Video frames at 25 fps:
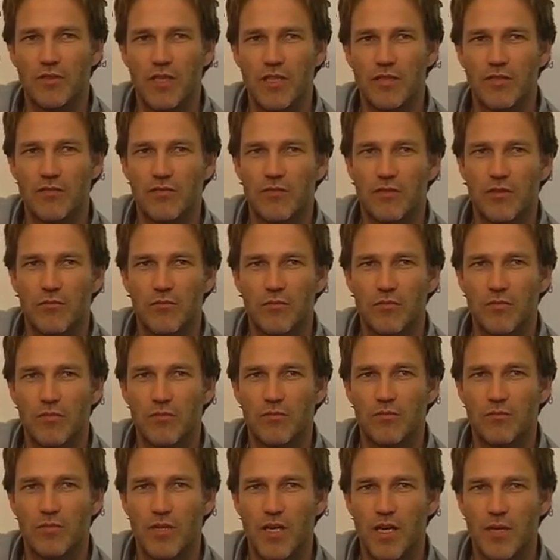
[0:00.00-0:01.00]

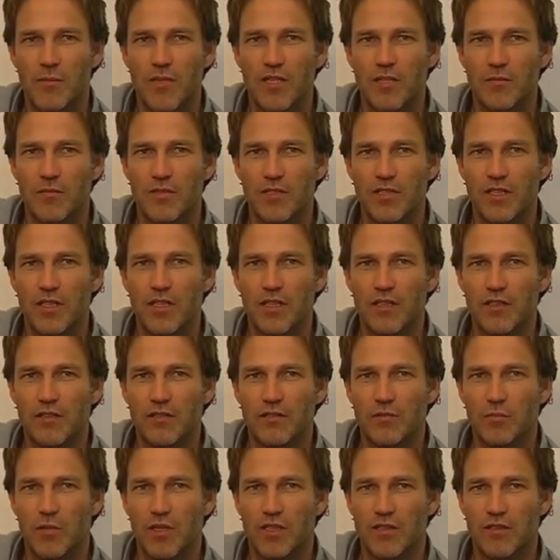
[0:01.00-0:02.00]
Birmingham, isn't he? He
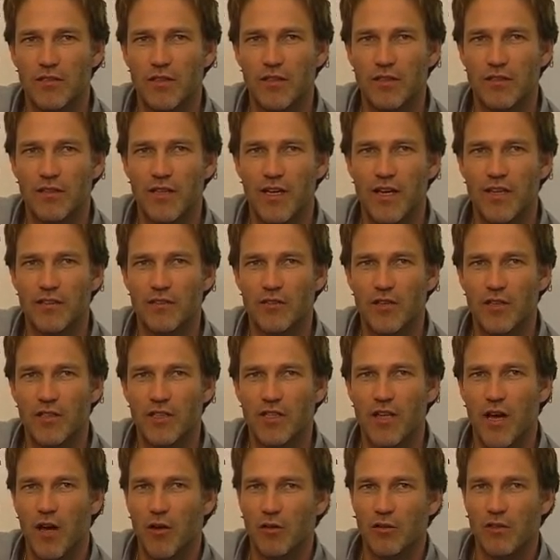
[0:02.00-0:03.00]
speaks like that.
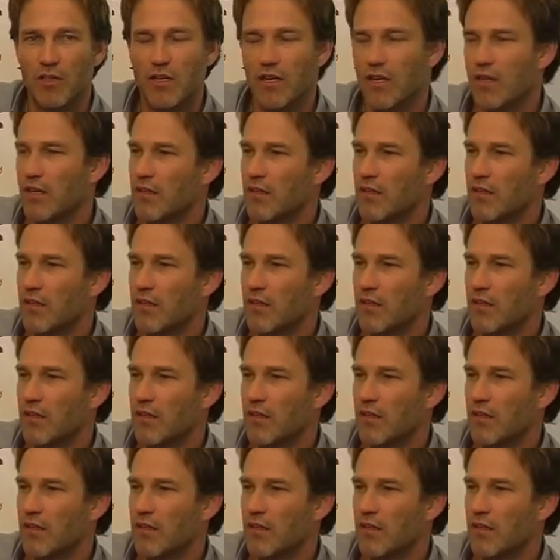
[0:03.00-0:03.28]
Noddy Holder.